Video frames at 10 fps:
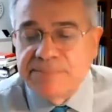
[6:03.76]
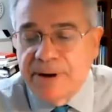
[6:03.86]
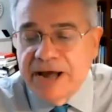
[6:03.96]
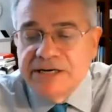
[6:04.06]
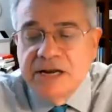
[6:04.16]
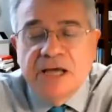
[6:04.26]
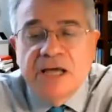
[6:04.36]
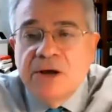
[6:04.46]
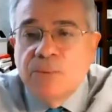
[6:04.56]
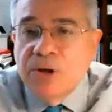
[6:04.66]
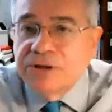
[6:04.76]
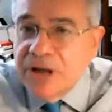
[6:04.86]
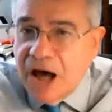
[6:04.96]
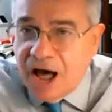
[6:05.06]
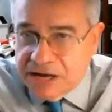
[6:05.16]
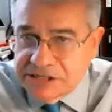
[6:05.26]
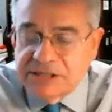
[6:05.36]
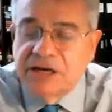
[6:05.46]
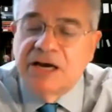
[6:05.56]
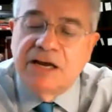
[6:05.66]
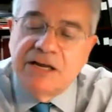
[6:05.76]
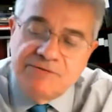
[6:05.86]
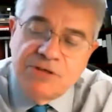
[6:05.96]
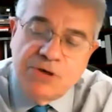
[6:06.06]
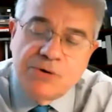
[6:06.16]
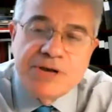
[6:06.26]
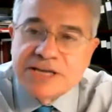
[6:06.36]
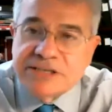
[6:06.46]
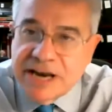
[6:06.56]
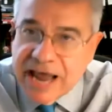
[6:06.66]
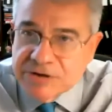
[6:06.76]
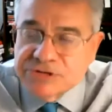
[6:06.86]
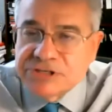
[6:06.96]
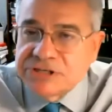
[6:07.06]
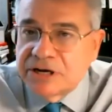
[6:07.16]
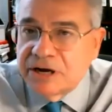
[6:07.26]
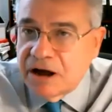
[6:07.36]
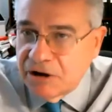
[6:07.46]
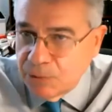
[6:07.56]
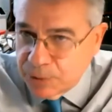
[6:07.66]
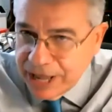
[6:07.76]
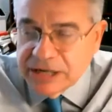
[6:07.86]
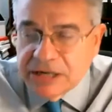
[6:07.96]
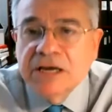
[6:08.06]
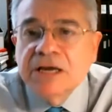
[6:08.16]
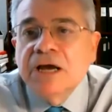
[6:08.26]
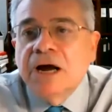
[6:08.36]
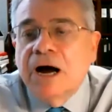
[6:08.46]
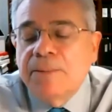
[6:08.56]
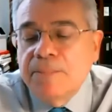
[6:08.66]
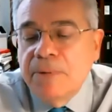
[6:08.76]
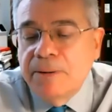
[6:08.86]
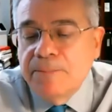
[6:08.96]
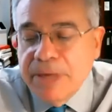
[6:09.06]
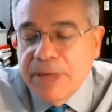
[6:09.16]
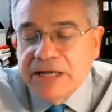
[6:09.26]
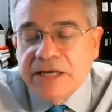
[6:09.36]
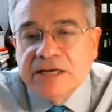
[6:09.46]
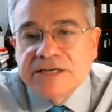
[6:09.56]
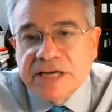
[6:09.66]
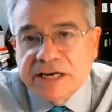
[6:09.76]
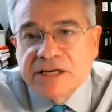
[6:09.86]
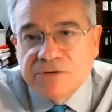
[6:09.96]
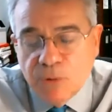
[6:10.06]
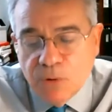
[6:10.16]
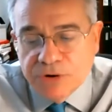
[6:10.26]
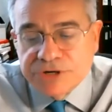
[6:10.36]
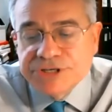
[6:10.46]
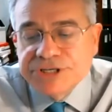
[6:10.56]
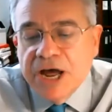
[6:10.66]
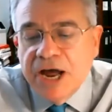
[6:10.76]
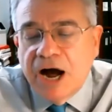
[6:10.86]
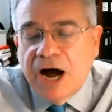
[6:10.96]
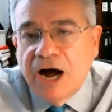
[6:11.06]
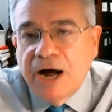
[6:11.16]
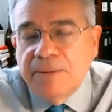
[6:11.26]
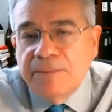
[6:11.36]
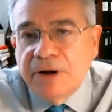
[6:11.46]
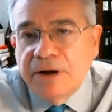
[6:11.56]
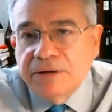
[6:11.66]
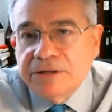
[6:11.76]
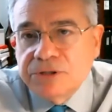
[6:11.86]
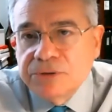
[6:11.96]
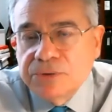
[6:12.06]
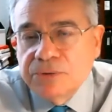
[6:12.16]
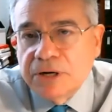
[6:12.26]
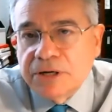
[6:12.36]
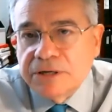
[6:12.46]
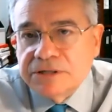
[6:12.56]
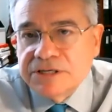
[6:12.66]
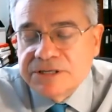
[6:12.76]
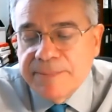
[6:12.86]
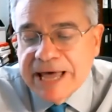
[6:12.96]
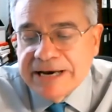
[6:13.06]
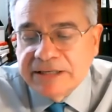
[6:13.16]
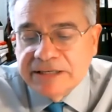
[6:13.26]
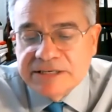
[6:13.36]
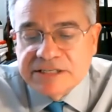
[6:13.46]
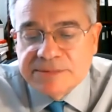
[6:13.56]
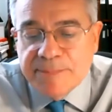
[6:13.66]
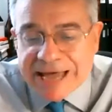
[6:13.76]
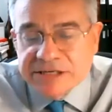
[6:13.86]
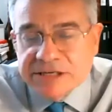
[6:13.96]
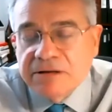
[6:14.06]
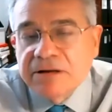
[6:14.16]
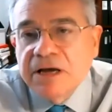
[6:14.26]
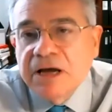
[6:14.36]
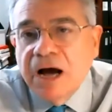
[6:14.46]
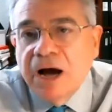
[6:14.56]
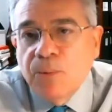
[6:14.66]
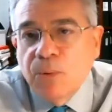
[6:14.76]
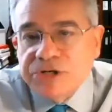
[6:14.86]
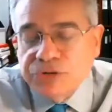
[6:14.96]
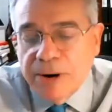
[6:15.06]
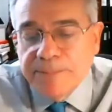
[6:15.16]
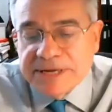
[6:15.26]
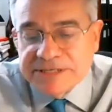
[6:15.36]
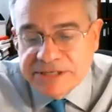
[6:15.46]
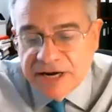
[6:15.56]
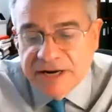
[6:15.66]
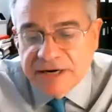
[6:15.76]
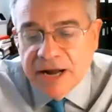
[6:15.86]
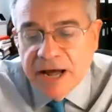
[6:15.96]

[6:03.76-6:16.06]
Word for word: Biden will not, uh, even though he has announced uh, already um, uh, many executive orders uh, uh, to uh, systematically dismantle what Trump has done,